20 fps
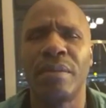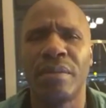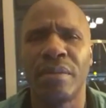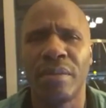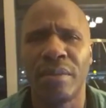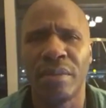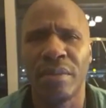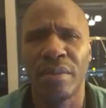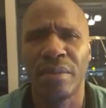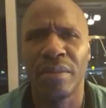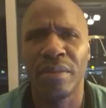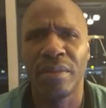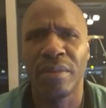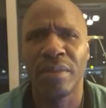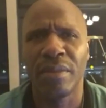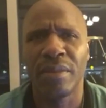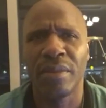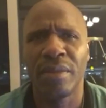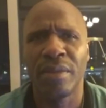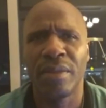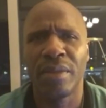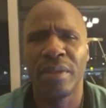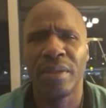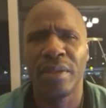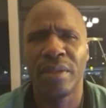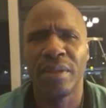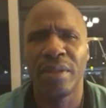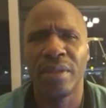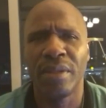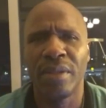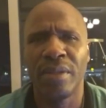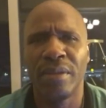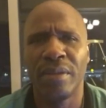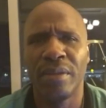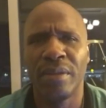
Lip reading: Nobody speaks.